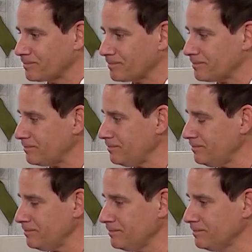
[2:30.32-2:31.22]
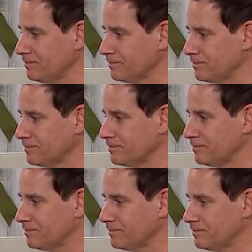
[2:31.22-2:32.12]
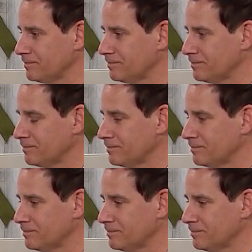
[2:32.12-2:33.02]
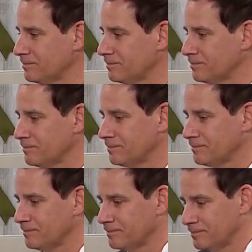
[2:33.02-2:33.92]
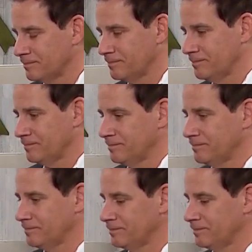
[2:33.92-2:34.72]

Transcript: (not speaking)